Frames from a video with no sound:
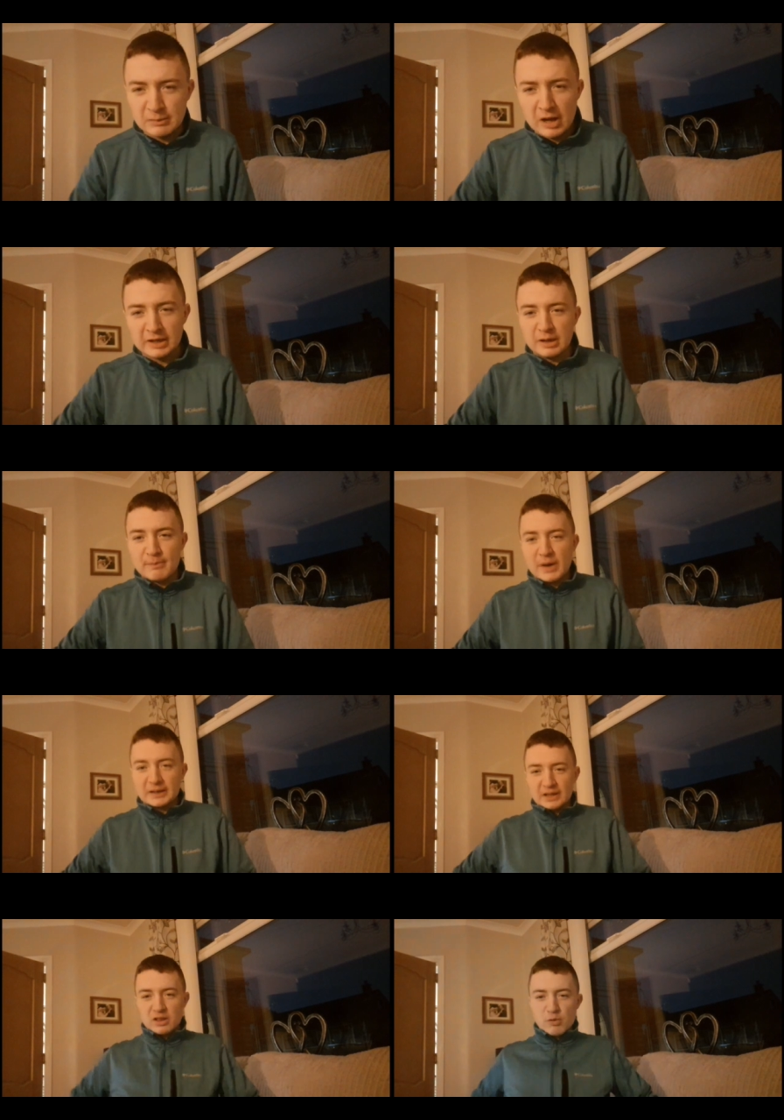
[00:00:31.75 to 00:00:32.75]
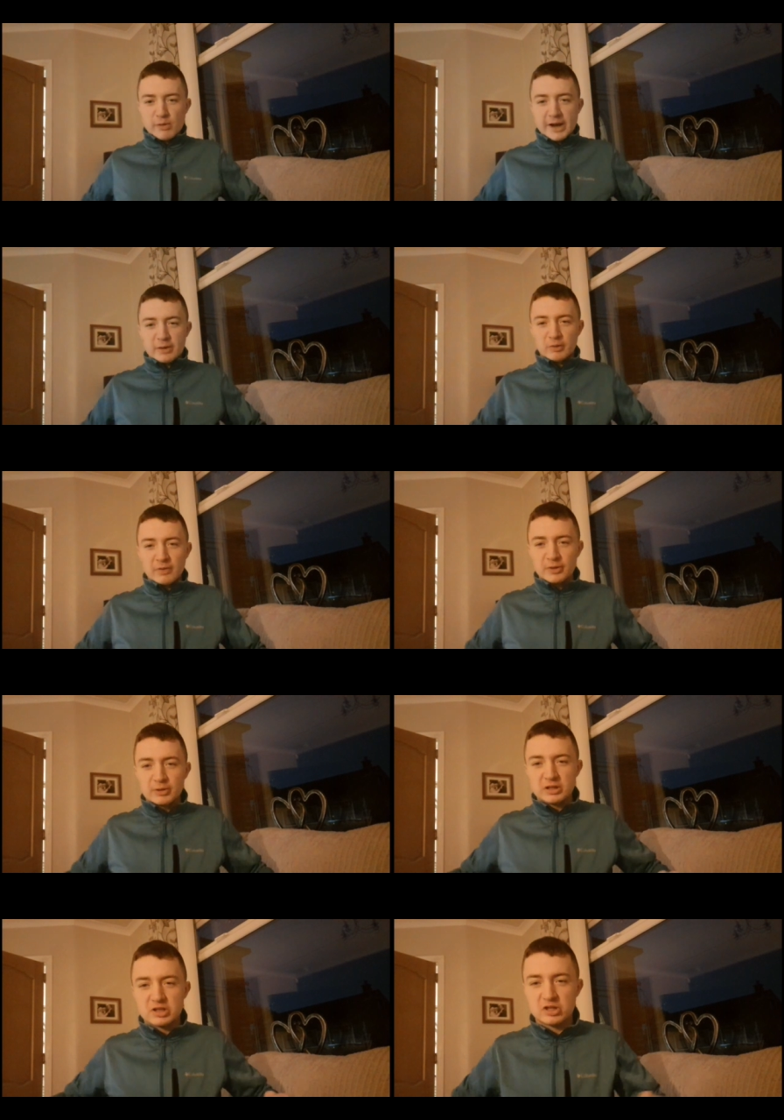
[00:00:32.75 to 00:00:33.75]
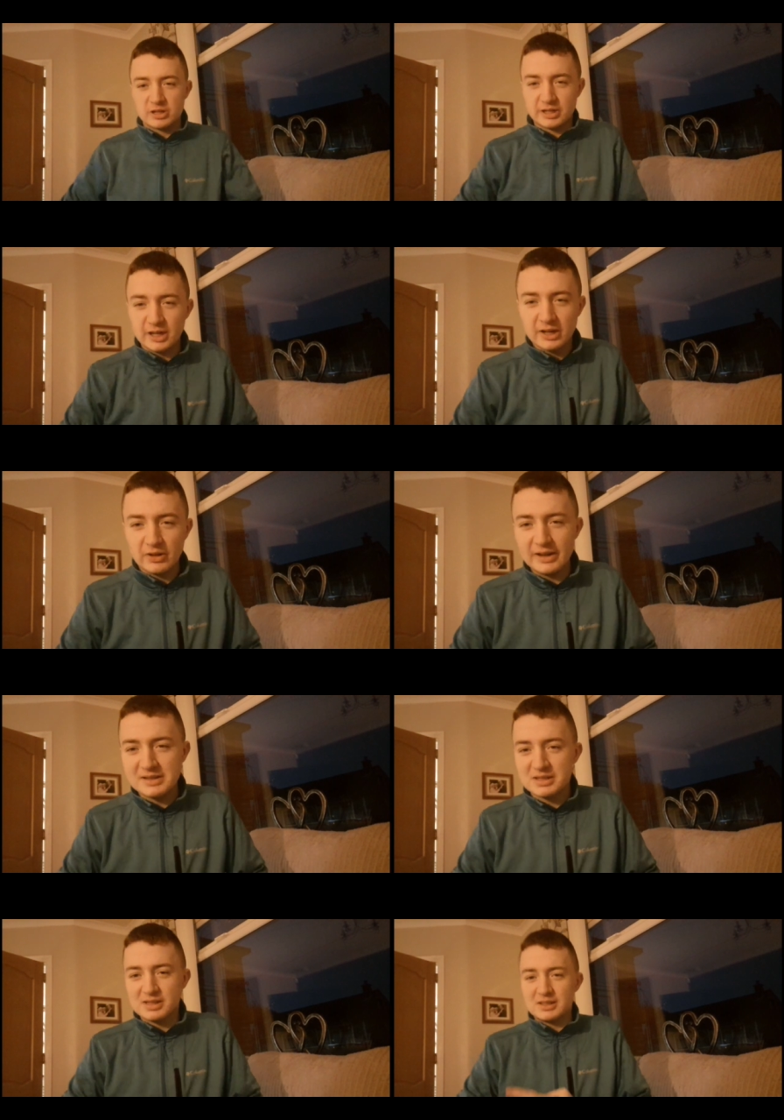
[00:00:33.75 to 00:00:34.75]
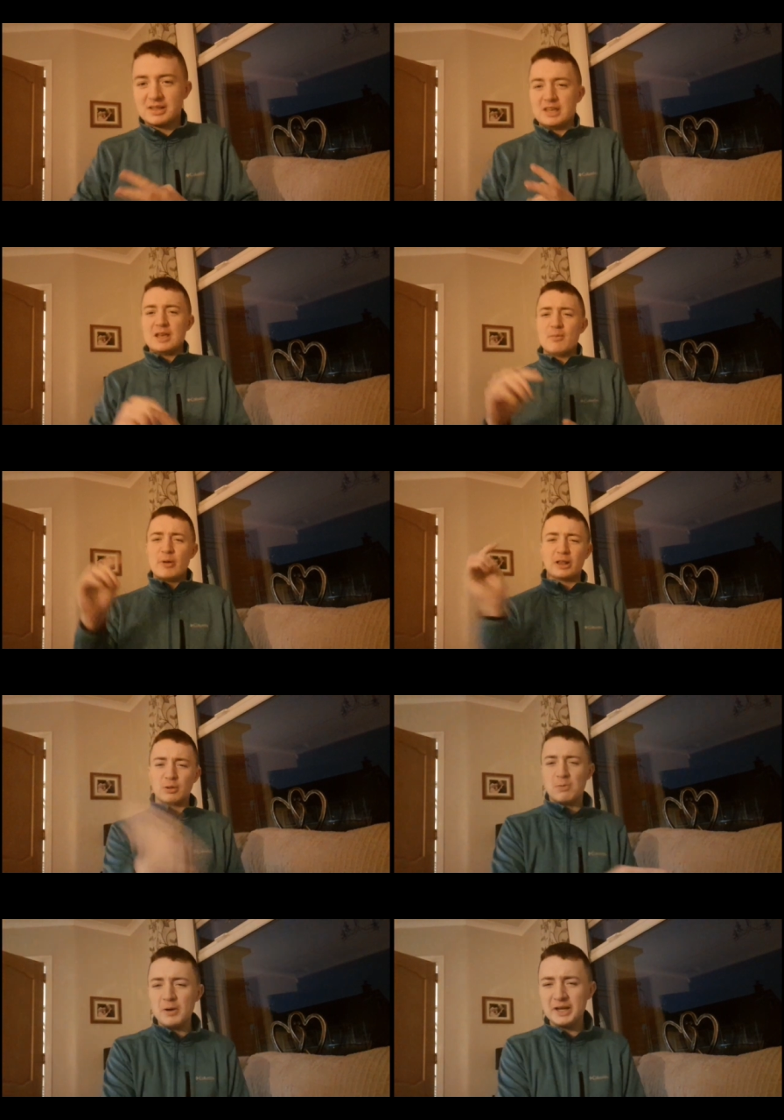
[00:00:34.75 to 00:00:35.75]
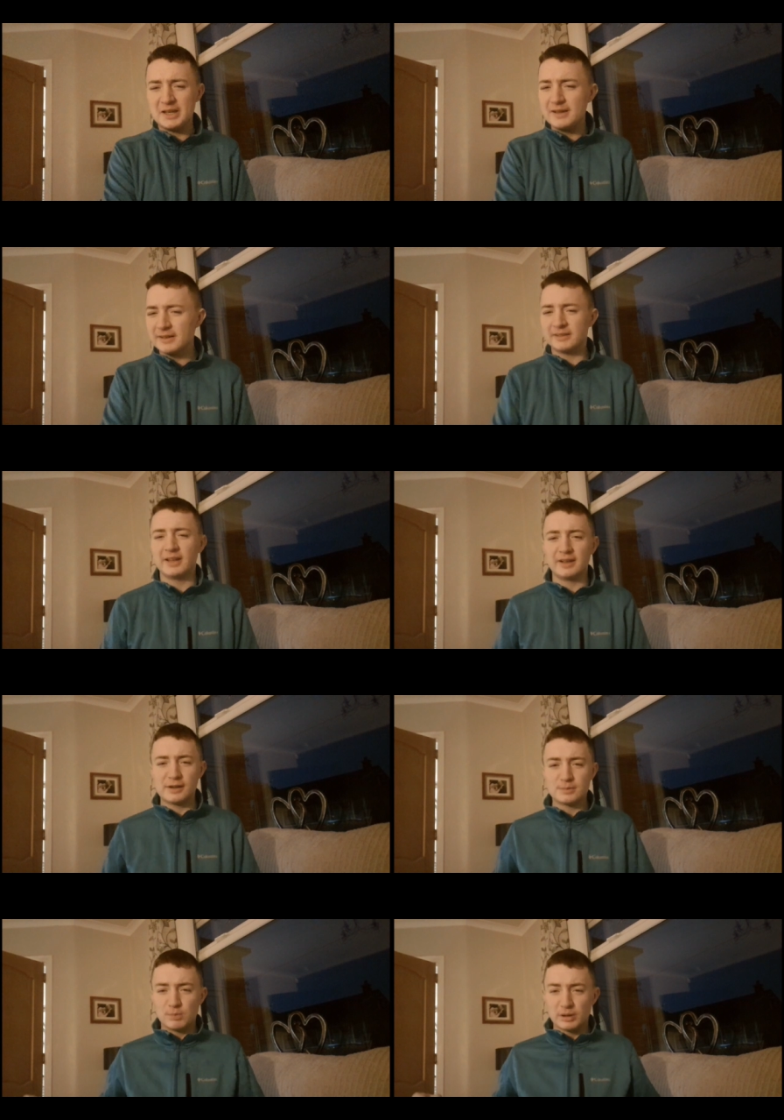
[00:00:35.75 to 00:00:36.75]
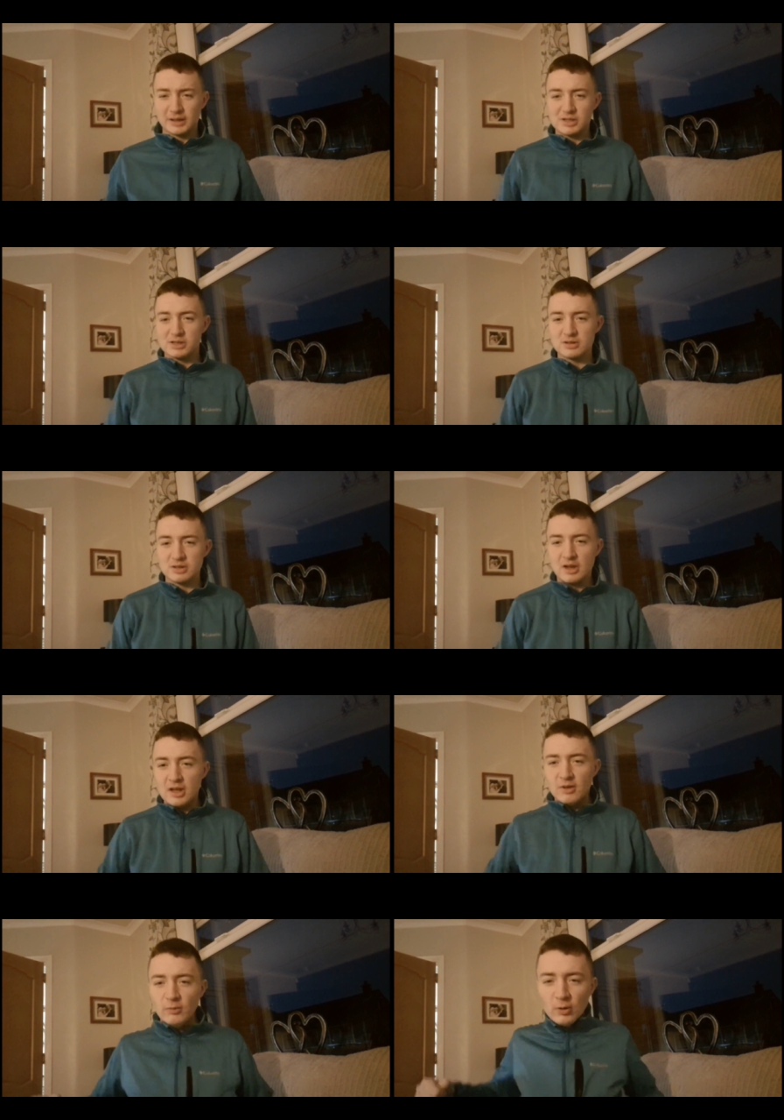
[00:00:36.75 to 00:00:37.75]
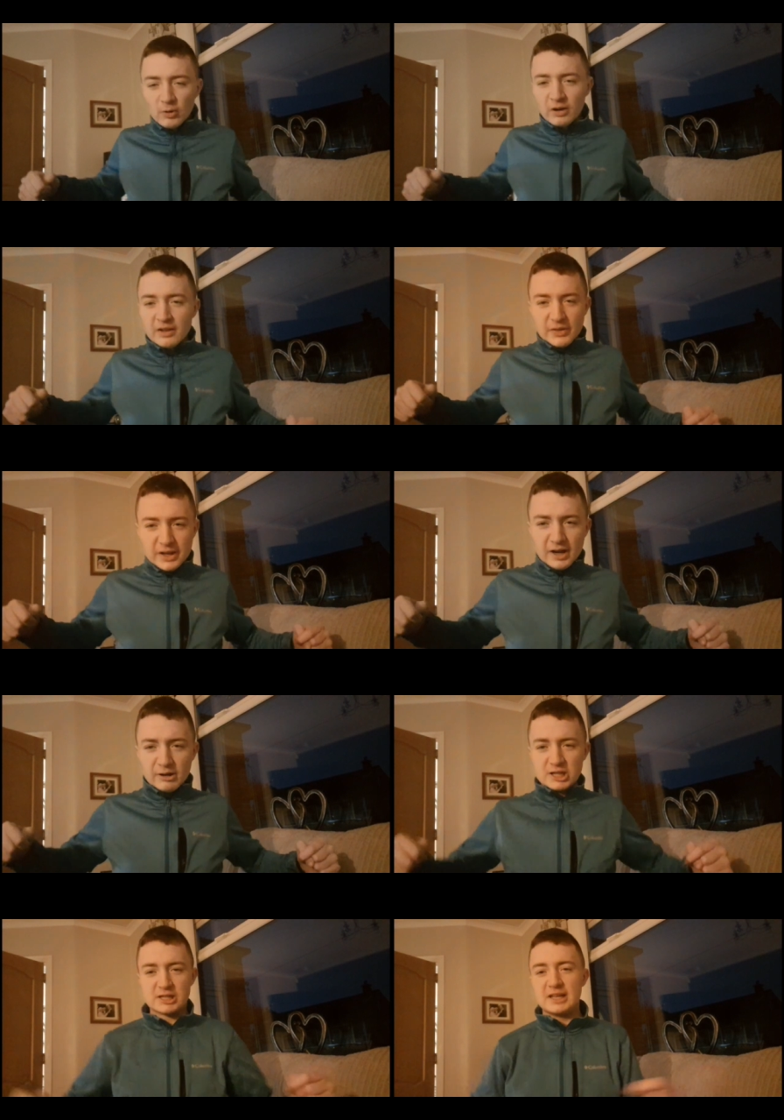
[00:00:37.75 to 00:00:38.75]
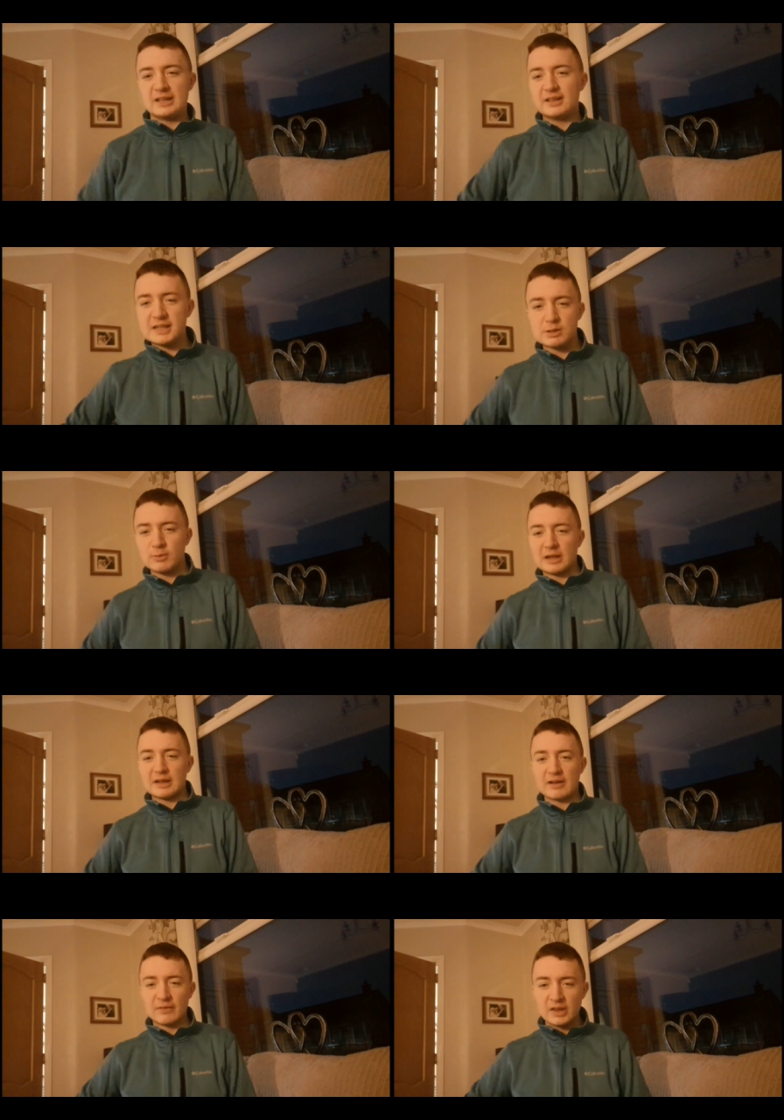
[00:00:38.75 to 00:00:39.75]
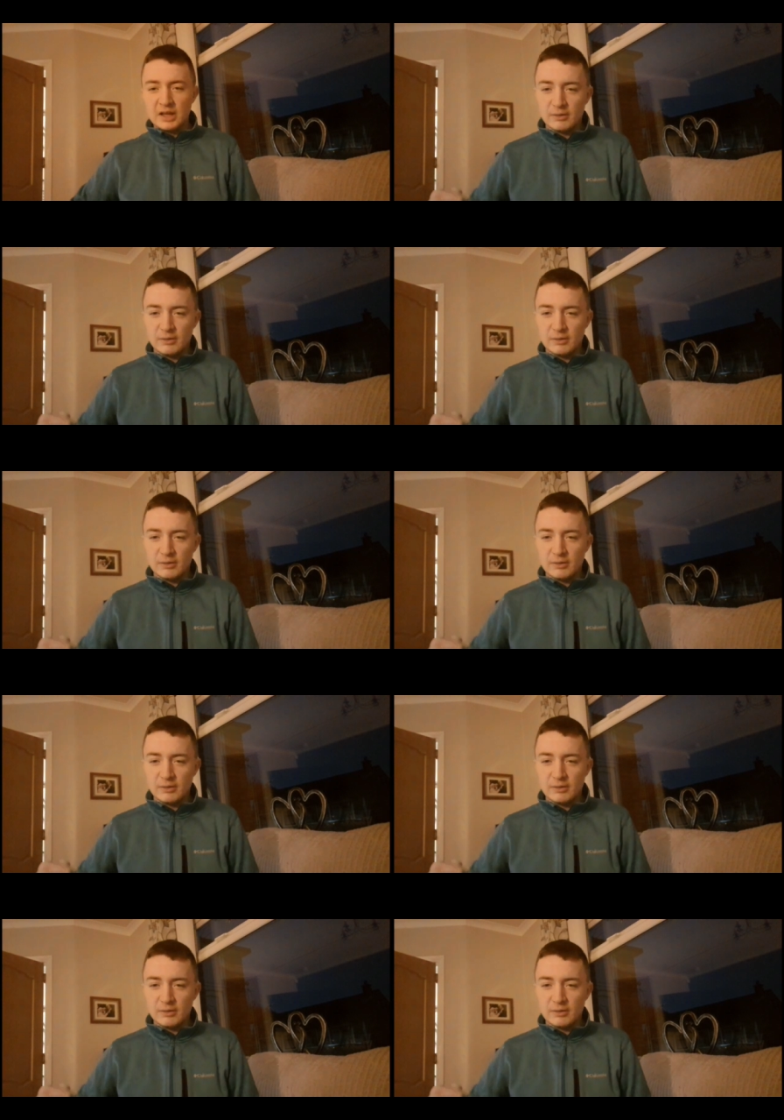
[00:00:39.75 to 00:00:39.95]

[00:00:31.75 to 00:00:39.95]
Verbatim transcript: Welcome back to the Red Wanderers channel. It's game week 28 I think it is predictions for the Irish League this weekend.